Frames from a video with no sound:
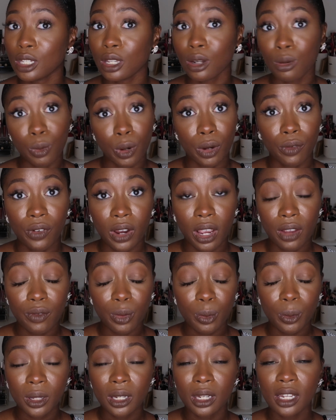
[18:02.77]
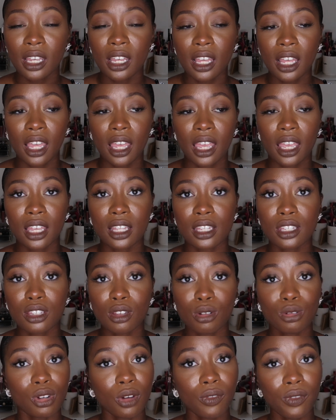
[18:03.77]
gonna work for everyone. And
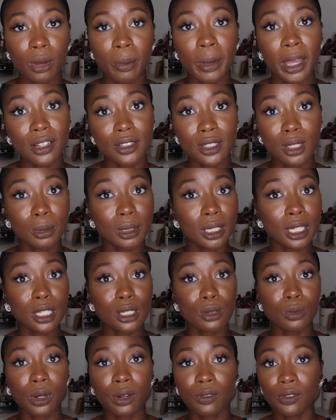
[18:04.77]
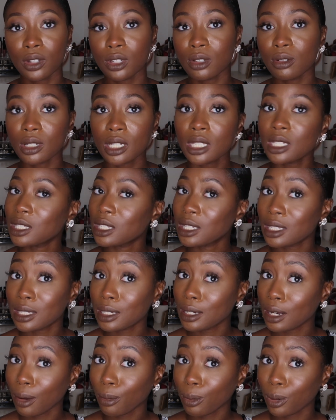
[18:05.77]
so don't feel bad if something doesn't work for you, because this
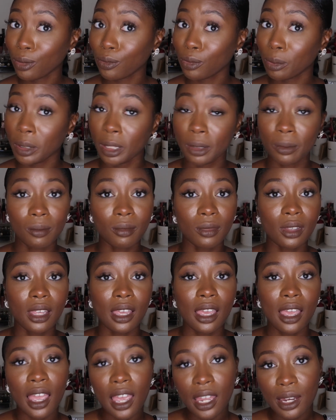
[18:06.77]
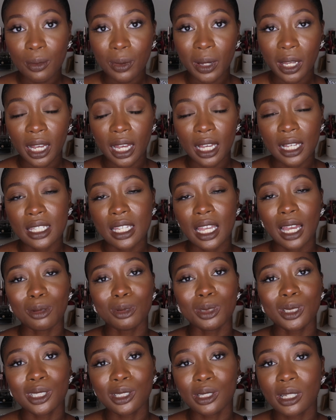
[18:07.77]
did not work for me. Anyway guys, I
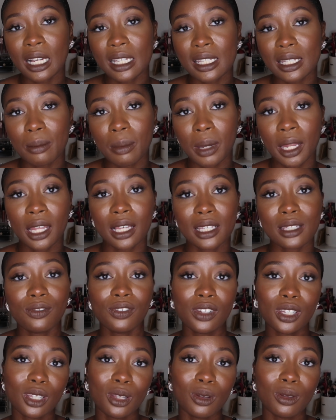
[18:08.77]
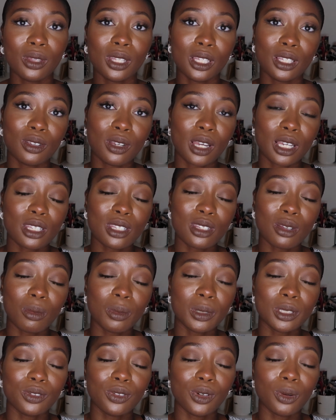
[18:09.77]
will see you guys in my next video. Thank you guys so
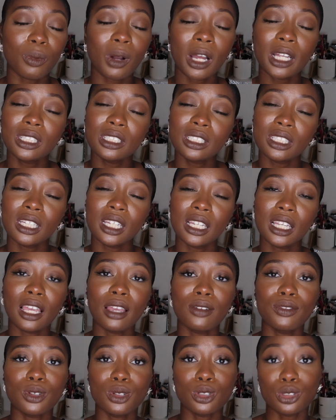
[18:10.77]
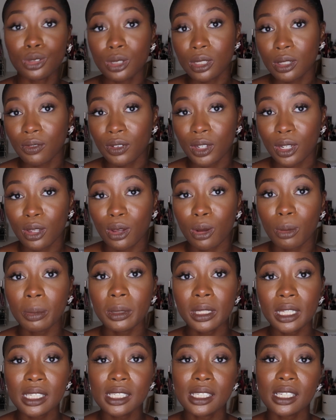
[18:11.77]
much for watching. If you enjoyed the video,
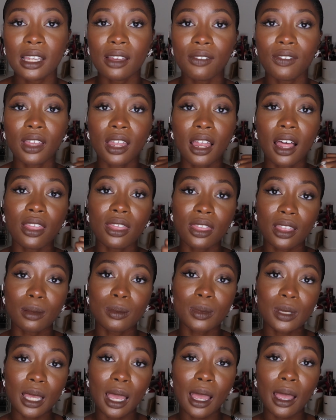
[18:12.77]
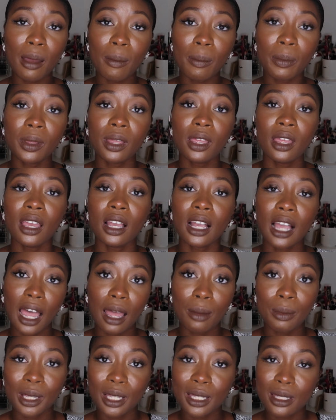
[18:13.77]
please give it a thumbs up,
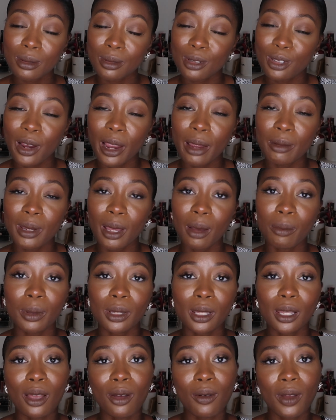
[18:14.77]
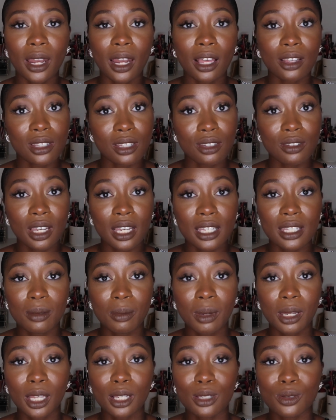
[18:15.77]
comment and subscribe down below, and I'll see you guys in
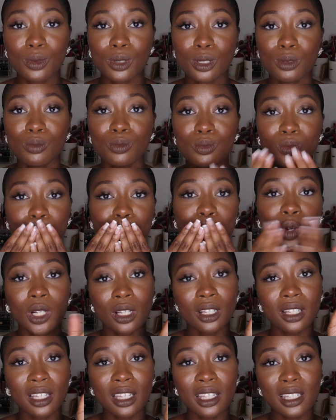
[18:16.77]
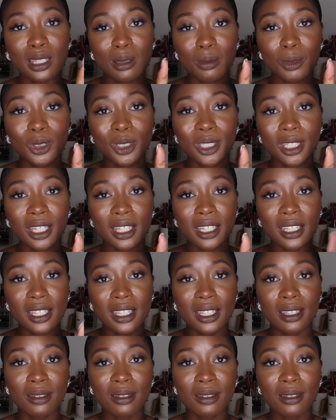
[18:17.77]
my next one. Smooches.